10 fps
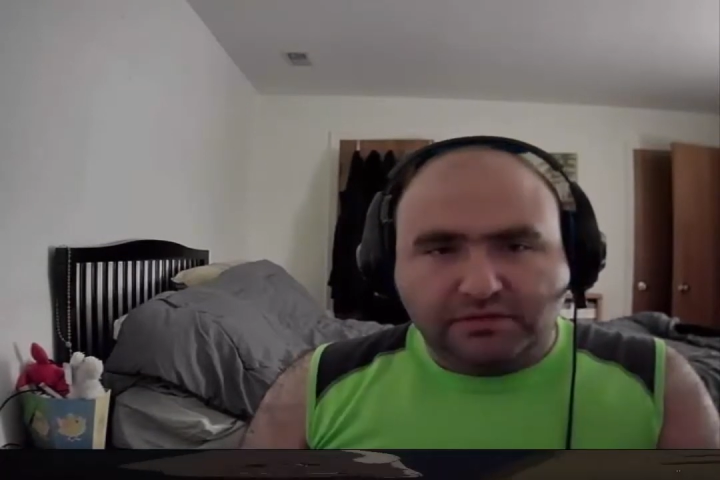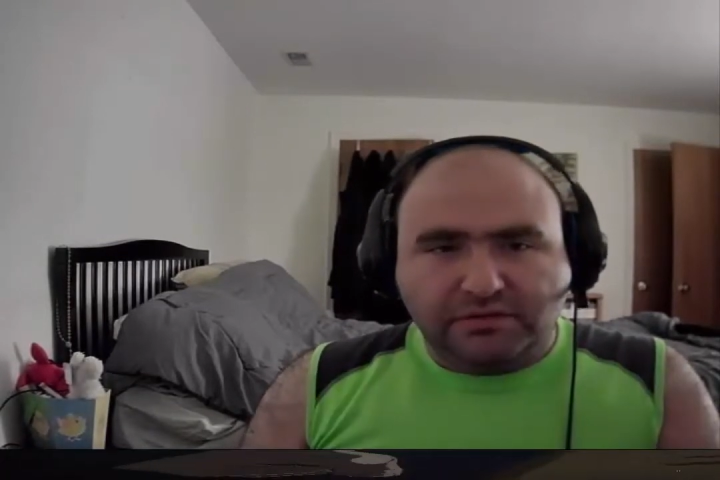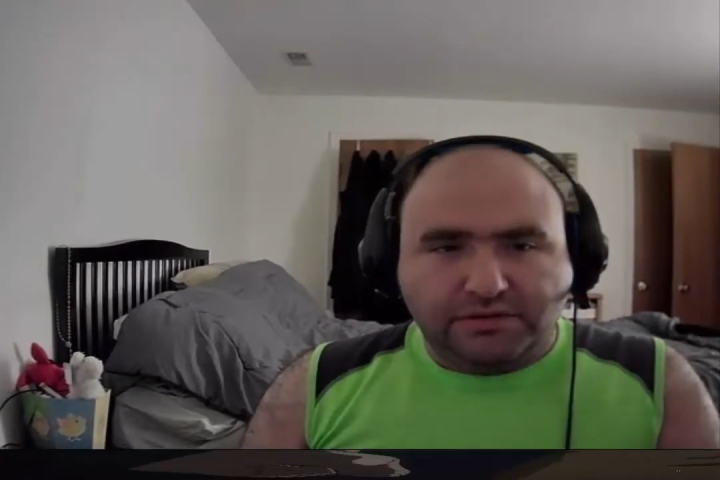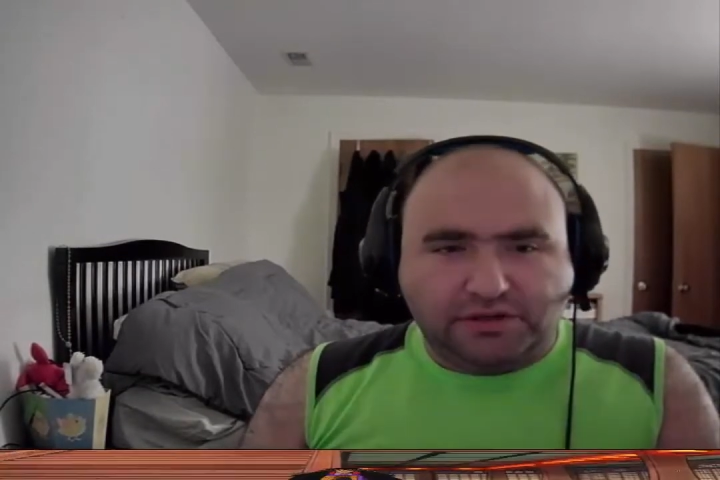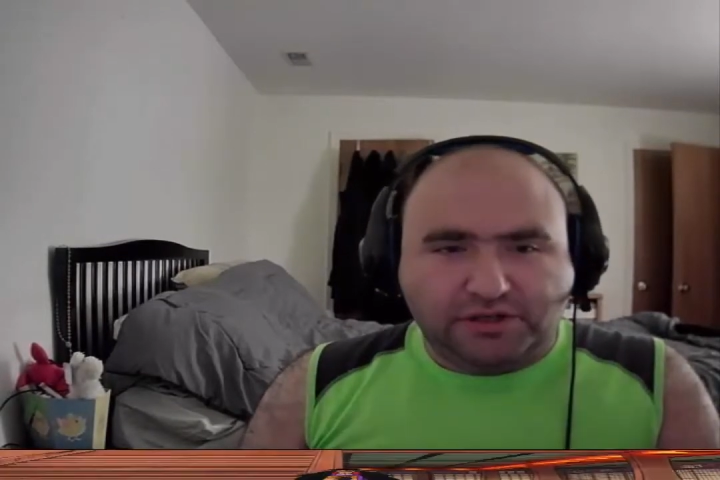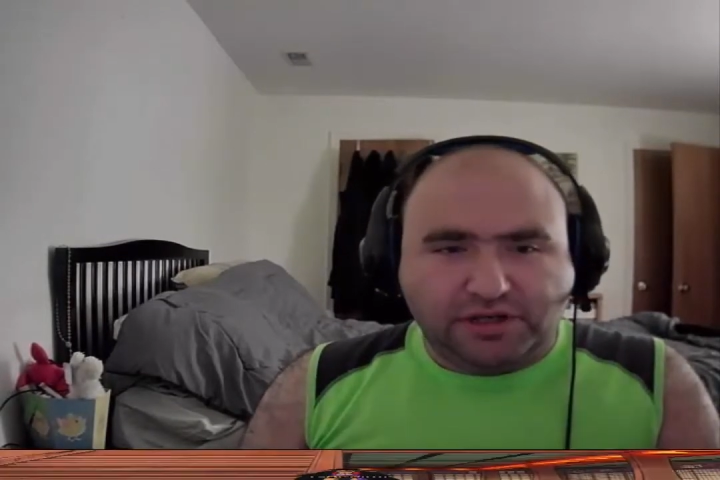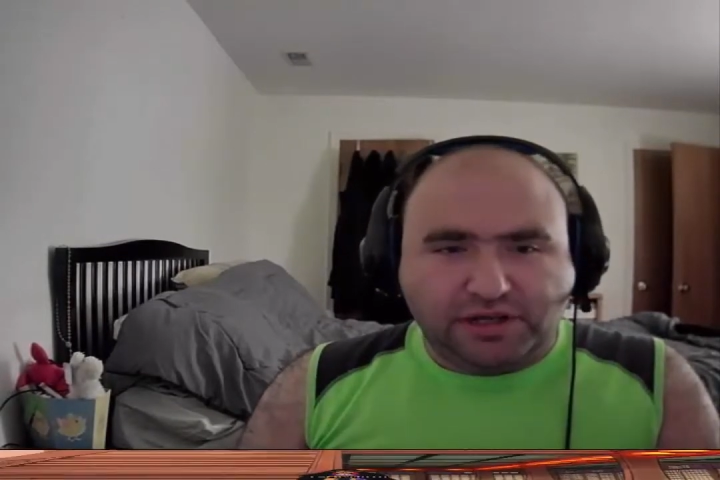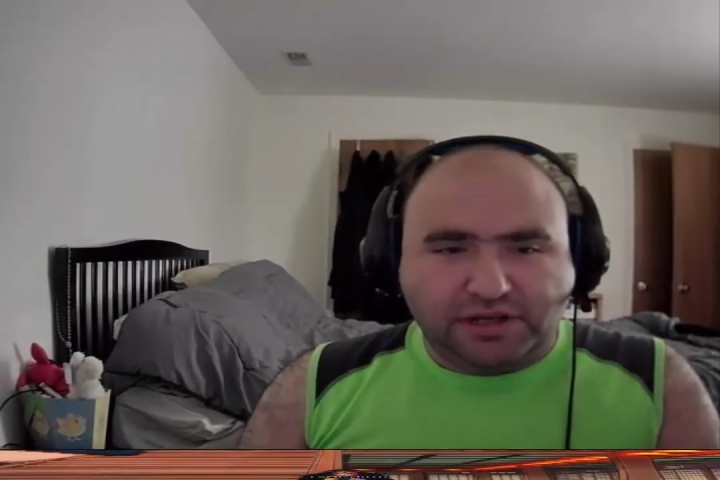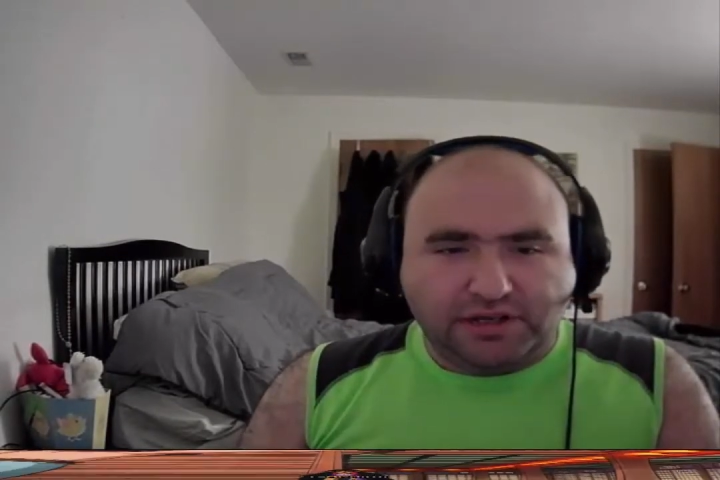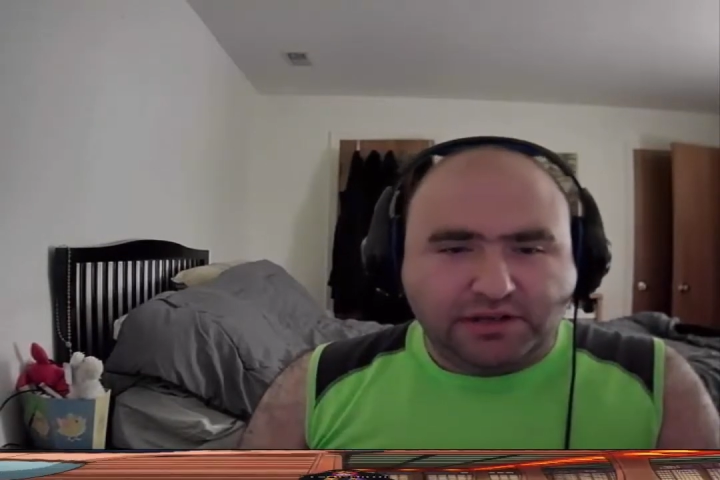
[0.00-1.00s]
Holy
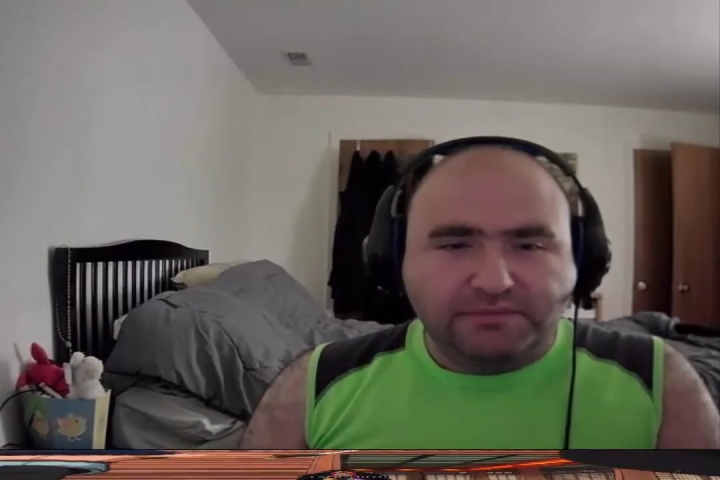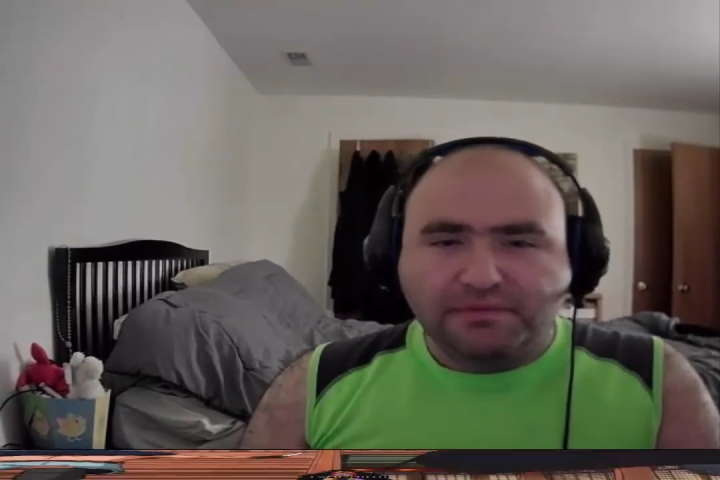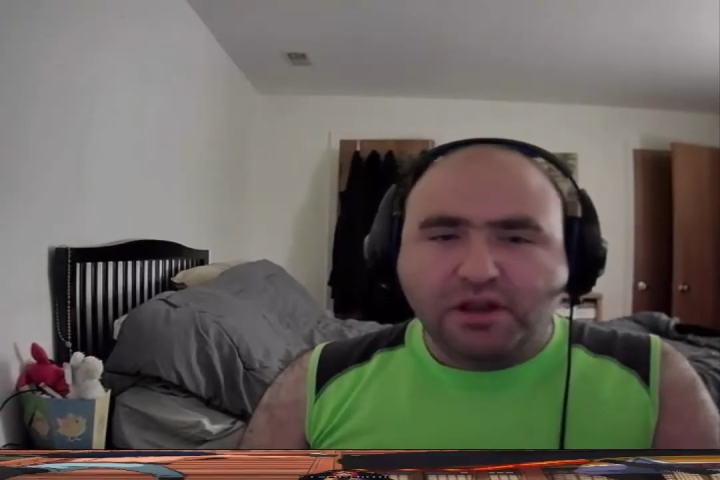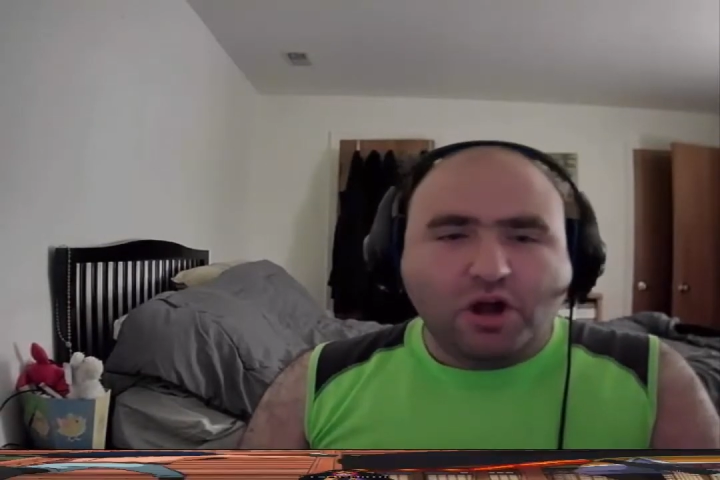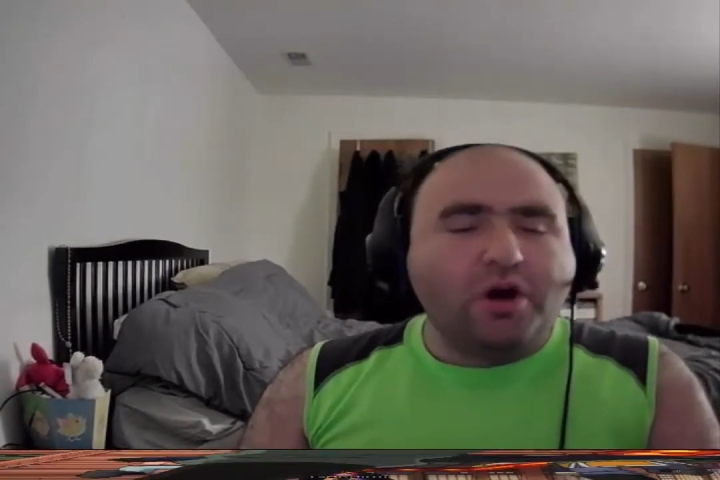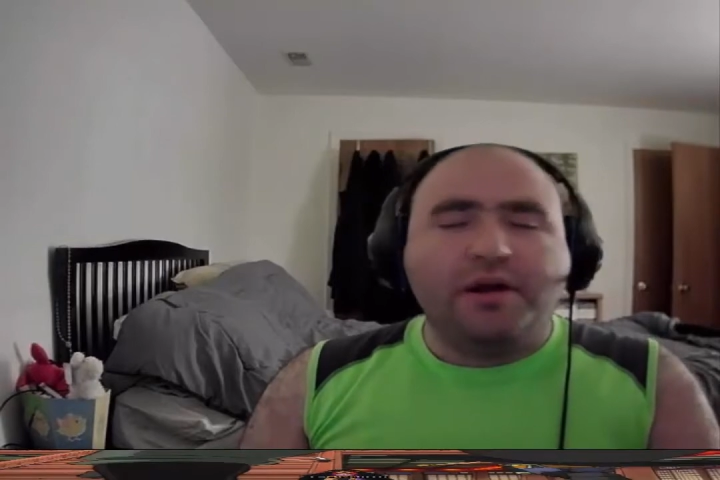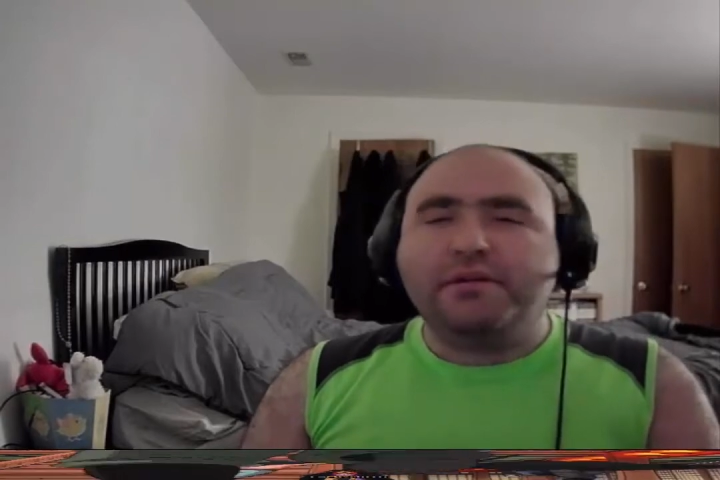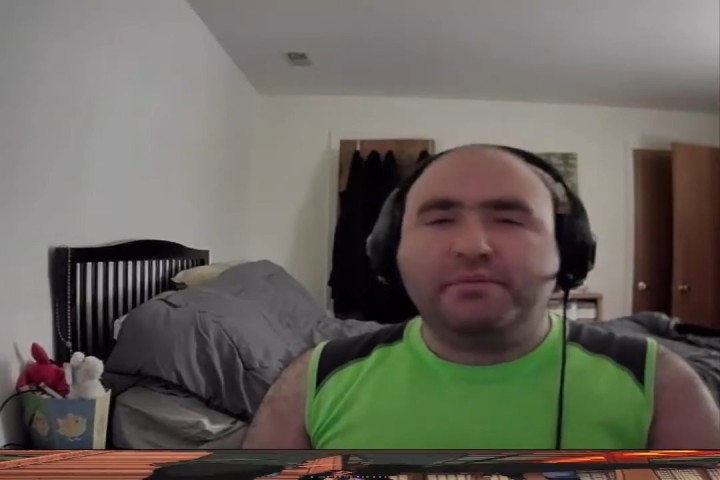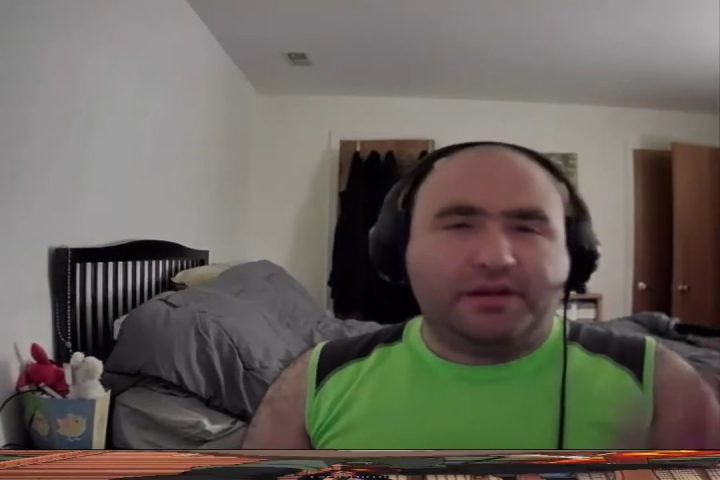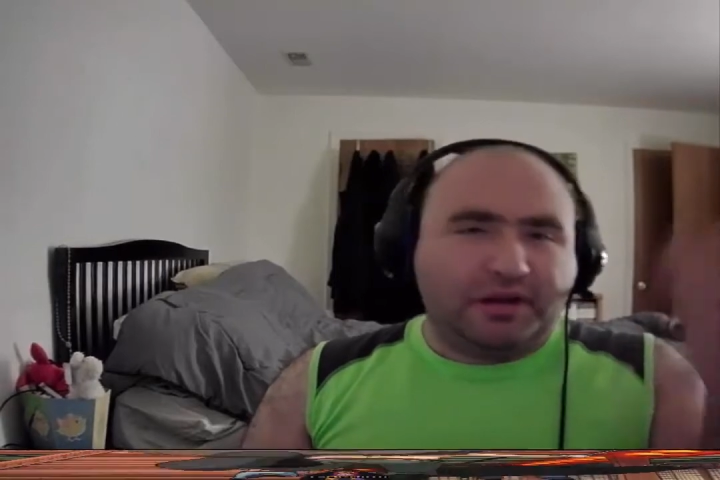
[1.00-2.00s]
shit. Oh,
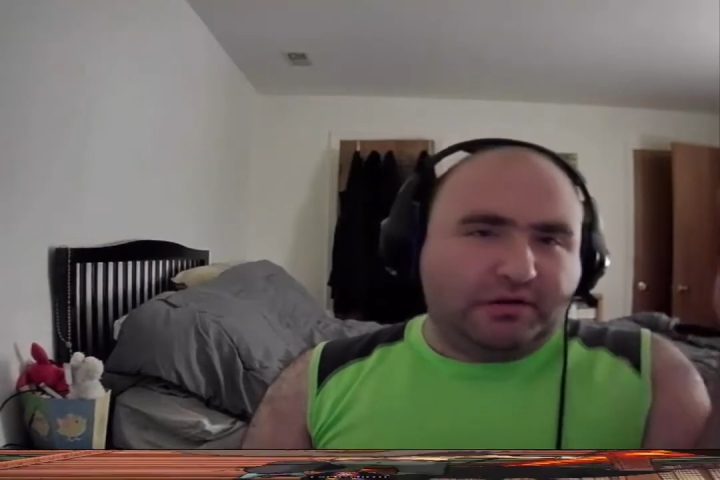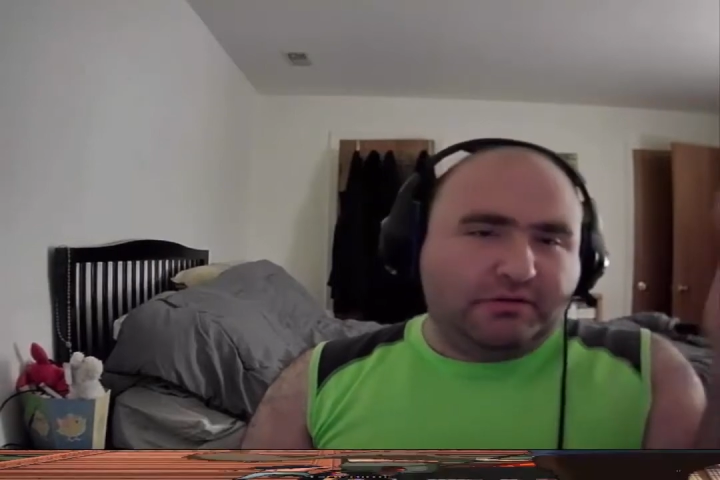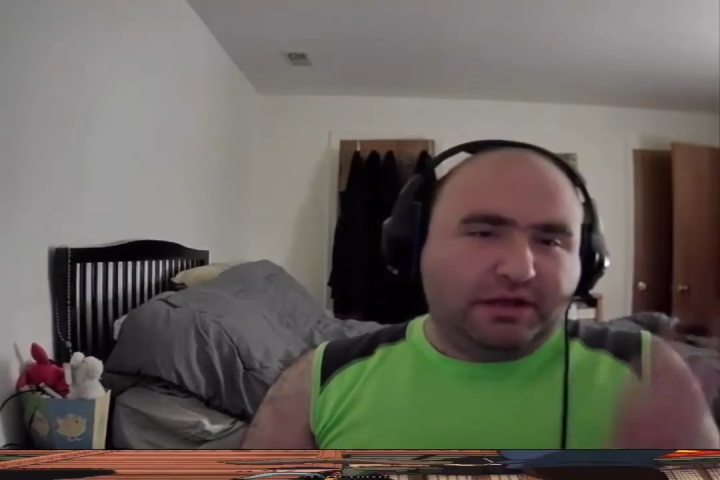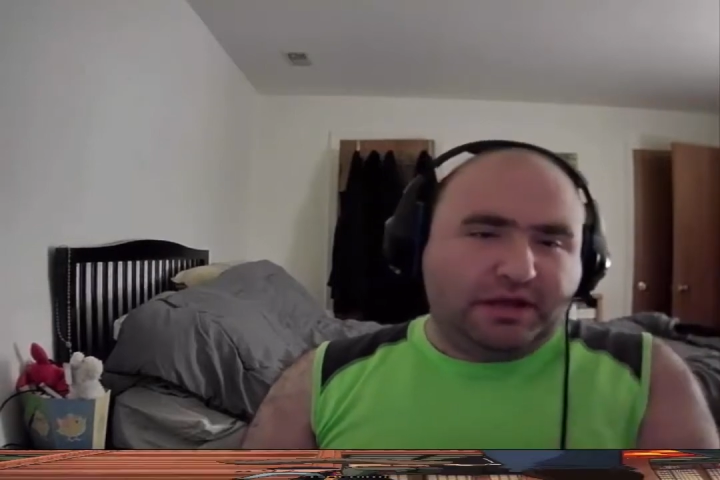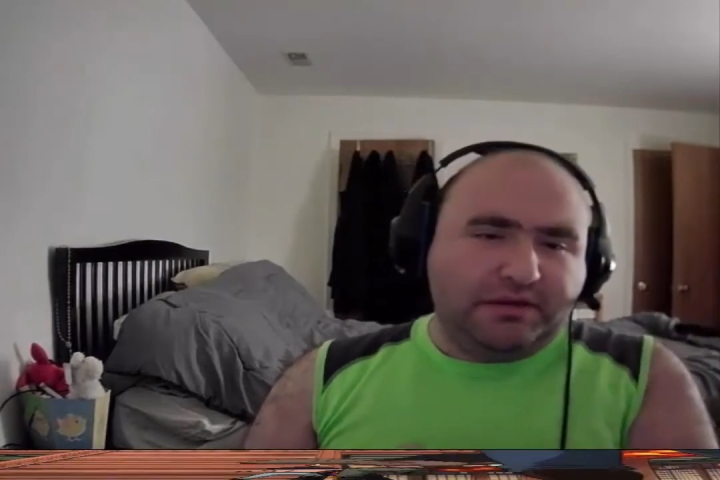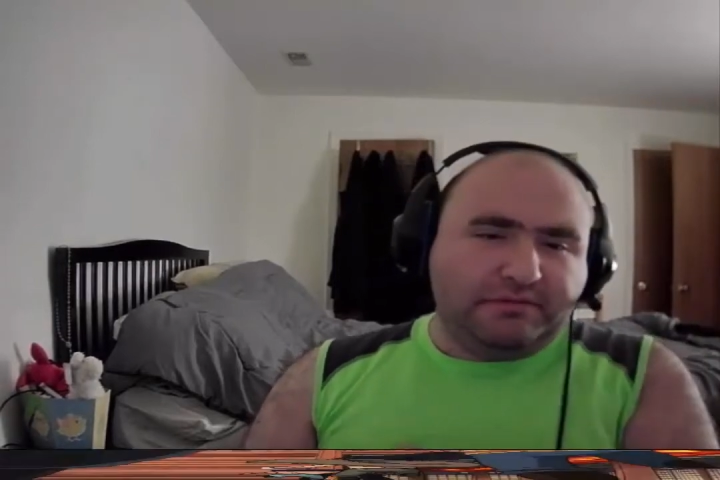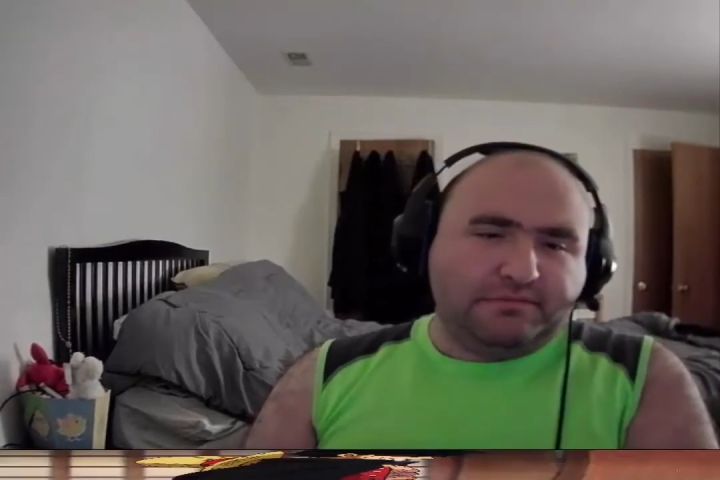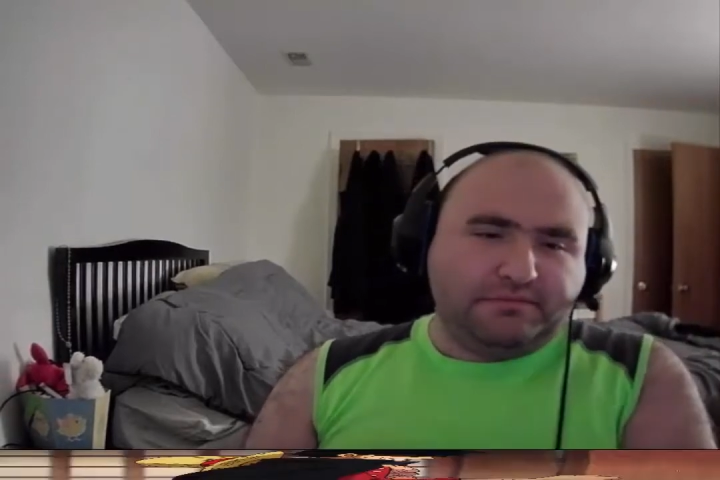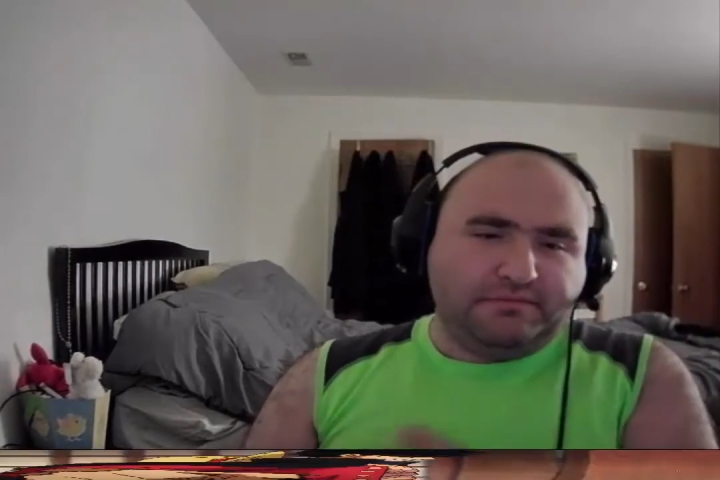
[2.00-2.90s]
here we go. Okay.